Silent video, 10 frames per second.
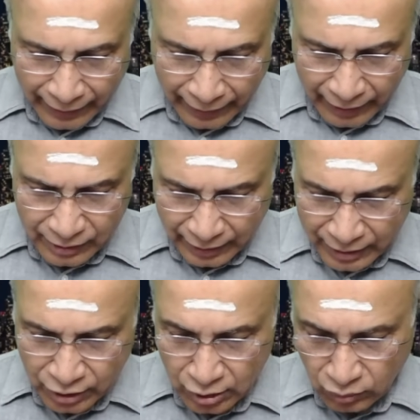each
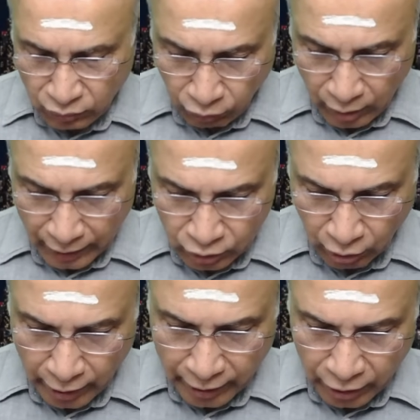engine's full
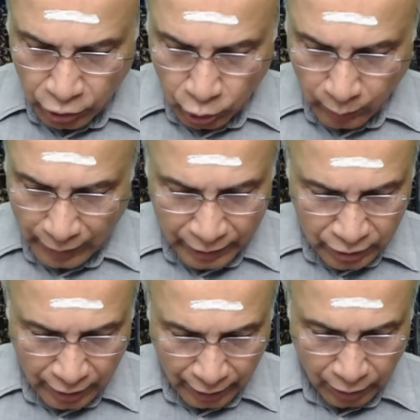authority dual
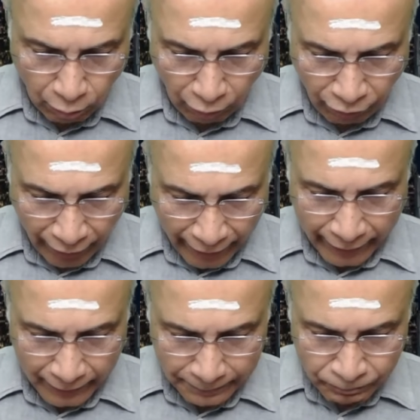engine control,
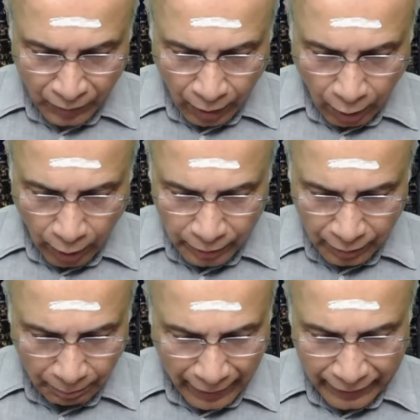FADEC,
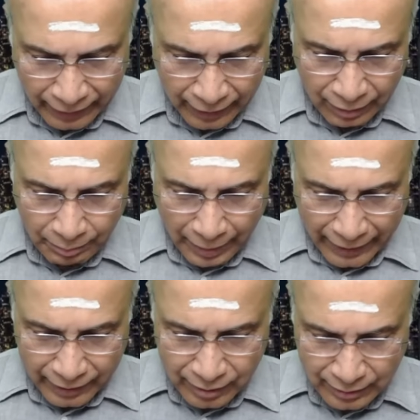automatically
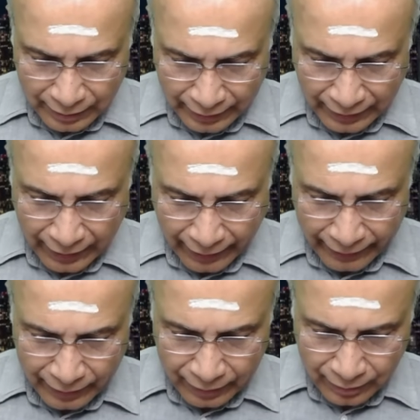manages a
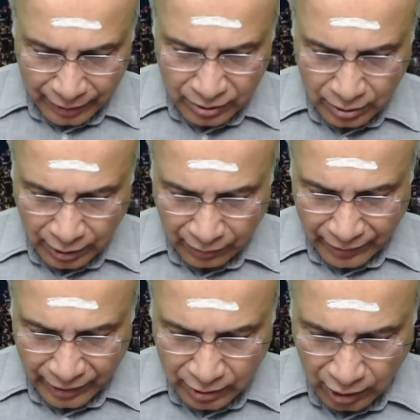relight and thrust
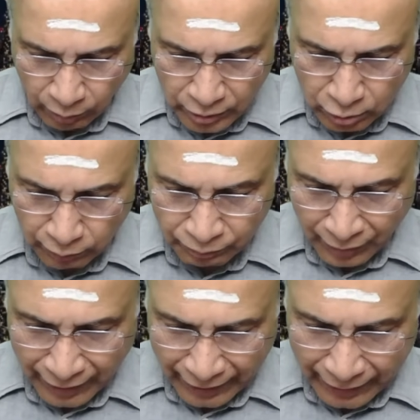recovery sequence of
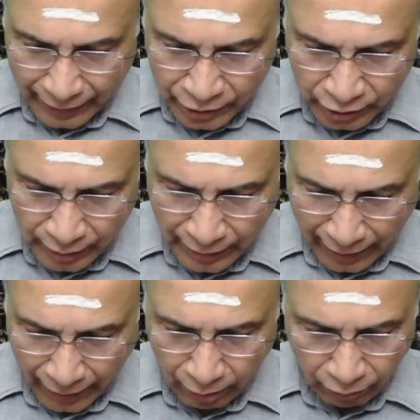ignition
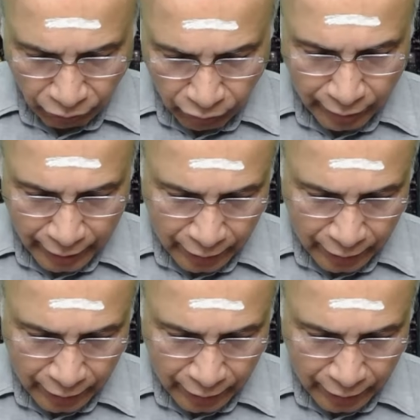and fuel